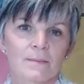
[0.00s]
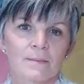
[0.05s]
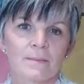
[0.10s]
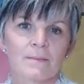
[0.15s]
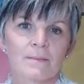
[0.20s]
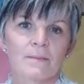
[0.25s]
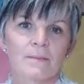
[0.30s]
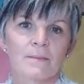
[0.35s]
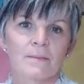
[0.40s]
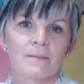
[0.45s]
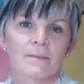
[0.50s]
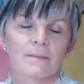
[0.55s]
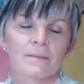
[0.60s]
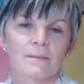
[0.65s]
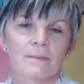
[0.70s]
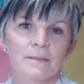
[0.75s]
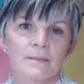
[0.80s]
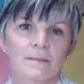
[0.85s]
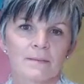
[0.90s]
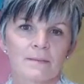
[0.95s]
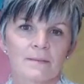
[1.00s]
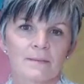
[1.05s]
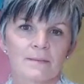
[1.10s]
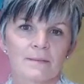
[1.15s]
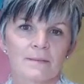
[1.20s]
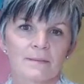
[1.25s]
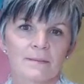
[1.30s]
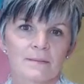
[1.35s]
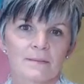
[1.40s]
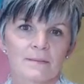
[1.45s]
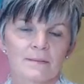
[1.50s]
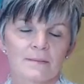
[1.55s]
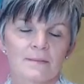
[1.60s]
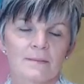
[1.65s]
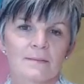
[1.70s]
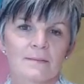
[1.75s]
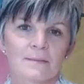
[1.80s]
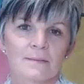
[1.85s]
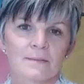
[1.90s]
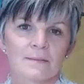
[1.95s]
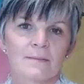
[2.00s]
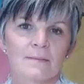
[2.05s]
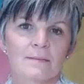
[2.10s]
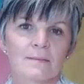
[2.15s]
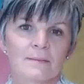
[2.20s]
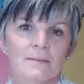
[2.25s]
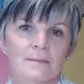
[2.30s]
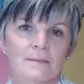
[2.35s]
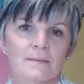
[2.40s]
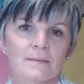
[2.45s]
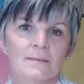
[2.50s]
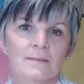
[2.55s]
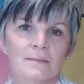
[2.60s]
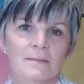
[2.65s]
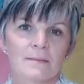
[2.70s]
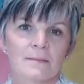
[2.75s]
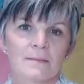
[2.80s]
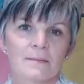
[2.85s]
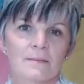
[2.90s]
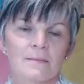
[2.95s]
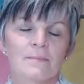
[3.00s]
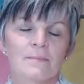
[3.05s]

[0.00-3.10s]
This person isn't speaking.